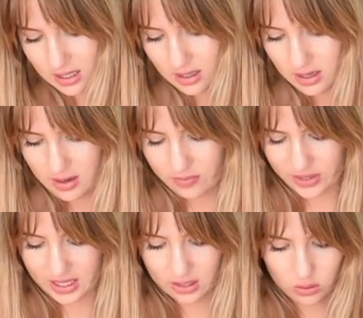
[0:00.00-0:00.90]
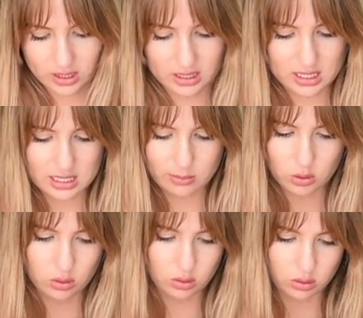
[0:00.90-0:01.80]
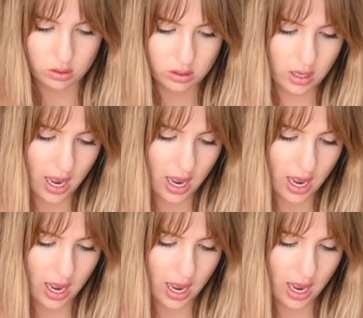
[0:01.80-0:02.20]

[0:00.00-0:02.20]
I think I got it in a small.